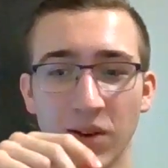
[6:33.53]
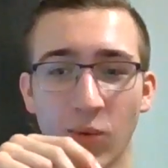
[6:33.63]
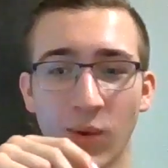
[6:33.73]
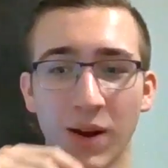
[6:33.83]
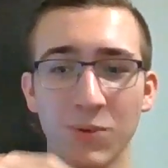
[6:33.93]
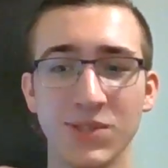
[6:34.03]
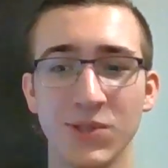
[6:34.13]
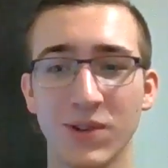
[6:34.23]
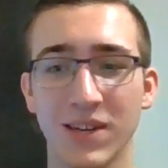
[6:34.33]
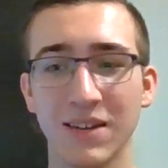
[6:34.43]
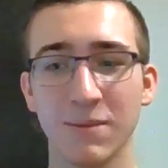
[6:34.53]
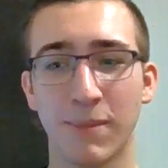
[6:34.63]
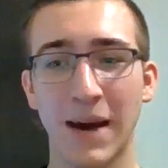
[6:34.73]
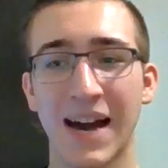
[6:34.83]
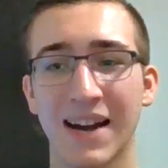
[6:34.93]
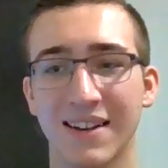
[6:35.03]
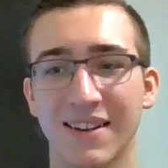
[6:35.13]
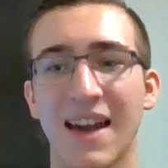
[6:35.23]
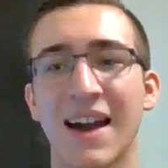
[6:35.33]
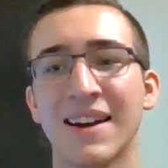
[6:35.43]
when I was looking back
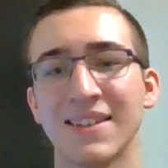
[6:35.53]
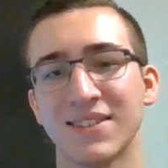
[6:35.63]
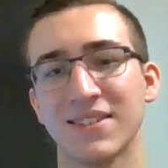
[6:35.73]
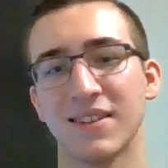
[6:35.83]
at,